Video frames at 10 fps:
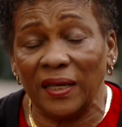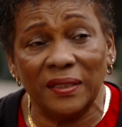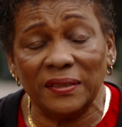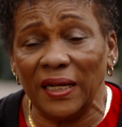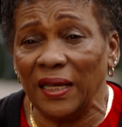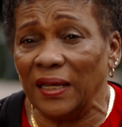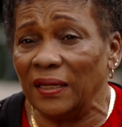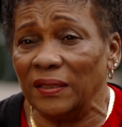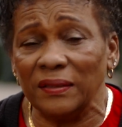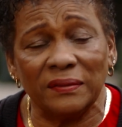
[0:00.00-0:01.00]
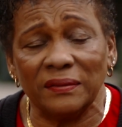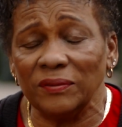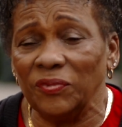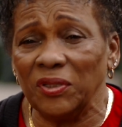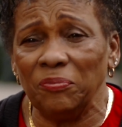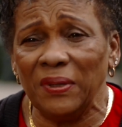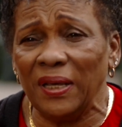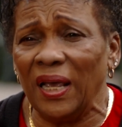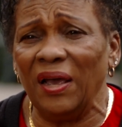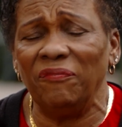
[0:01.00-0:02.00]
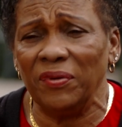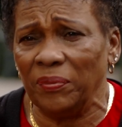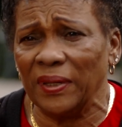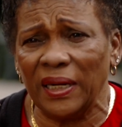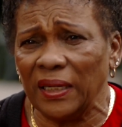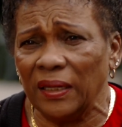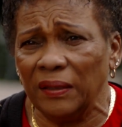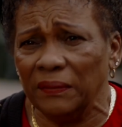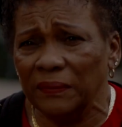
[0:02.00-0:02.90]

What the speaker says: can take it with me everywhere I go.